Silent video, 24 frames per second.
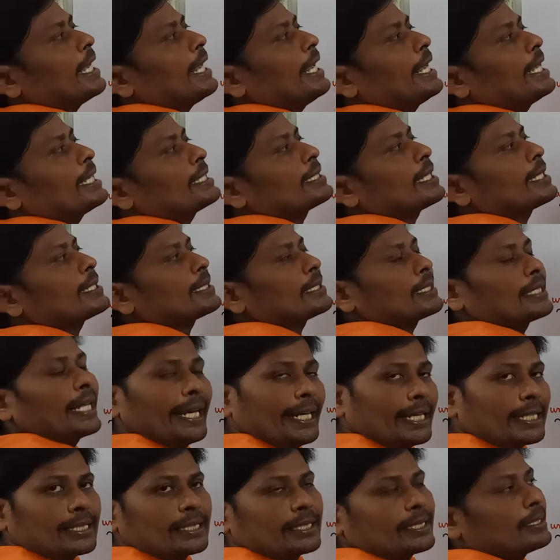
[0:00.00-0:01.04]
is
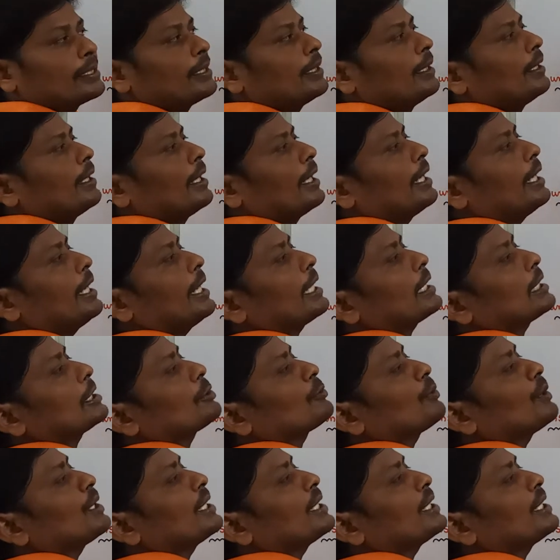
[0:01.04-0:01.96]
6, here